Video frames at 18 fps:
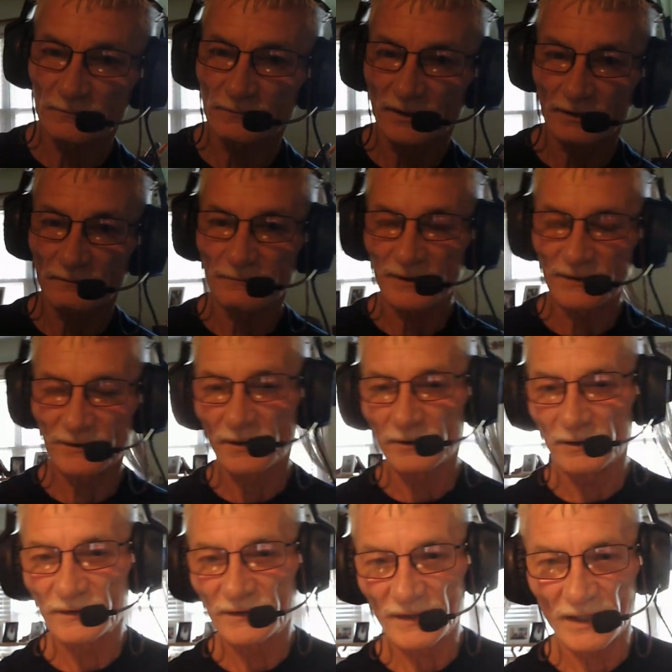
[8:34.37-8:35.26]
We
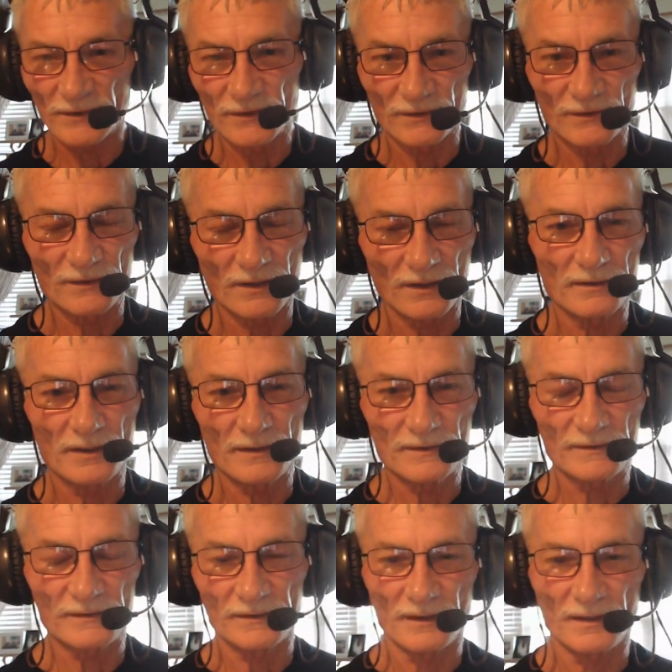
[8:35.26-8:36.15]
started sessions on
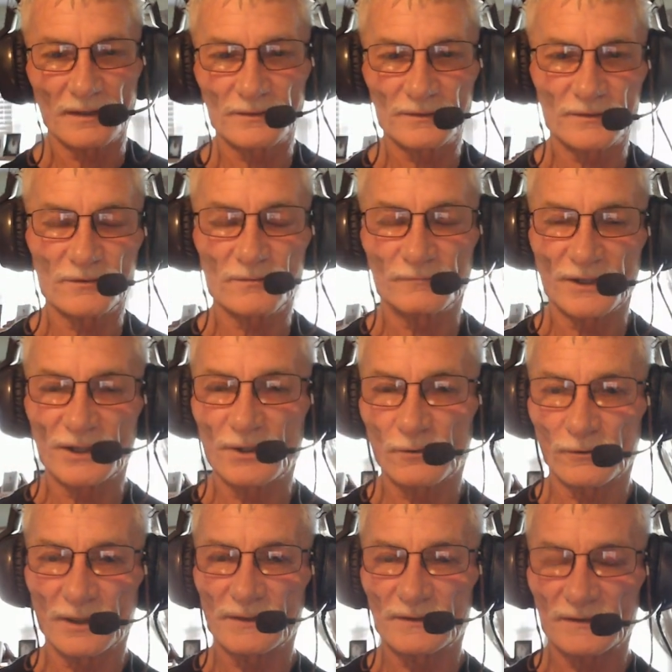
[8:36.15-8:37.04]
this, Zoom
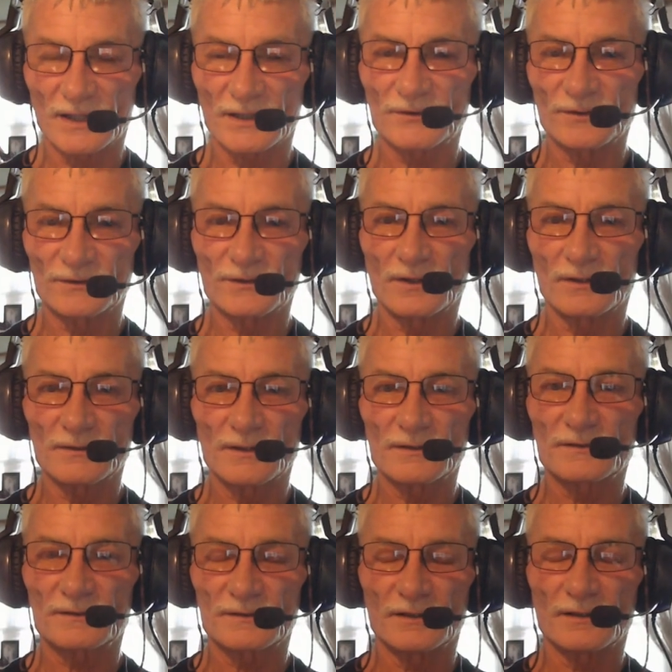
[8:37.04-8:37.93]
recording sessions on
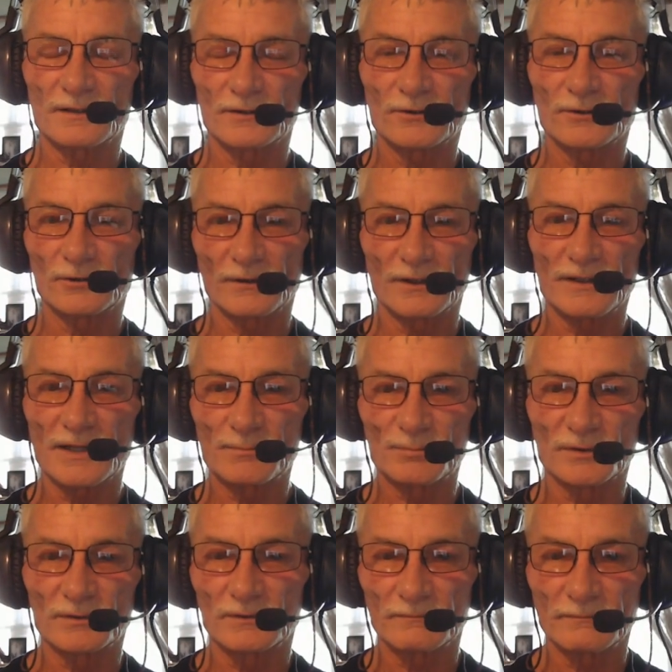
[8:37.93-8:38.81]
this early
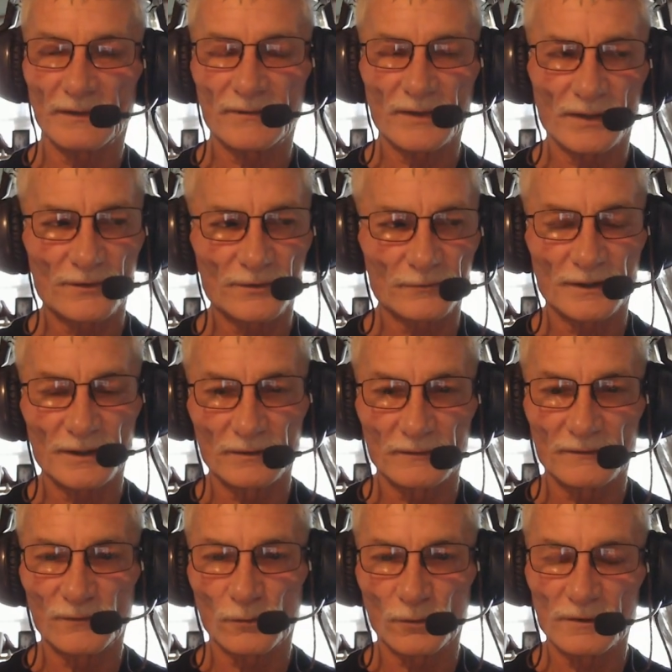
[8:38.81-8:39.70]
April, and we've had 3
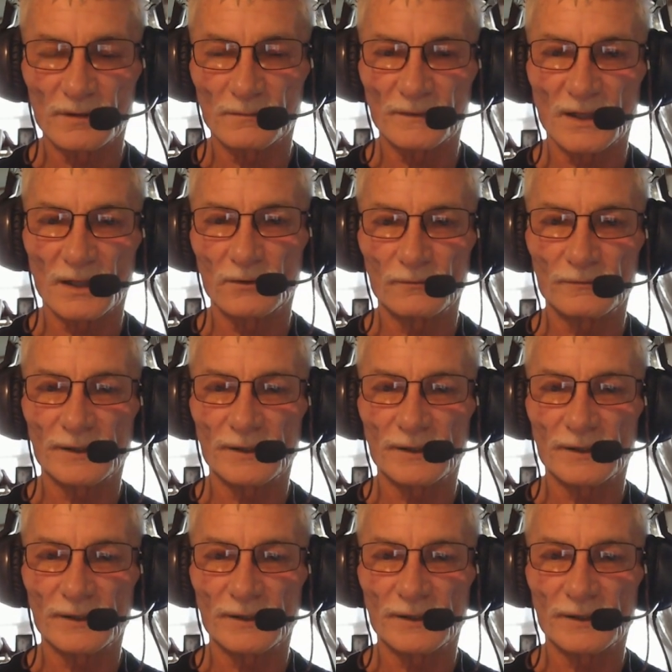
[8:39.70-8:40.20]
or 4 of them now.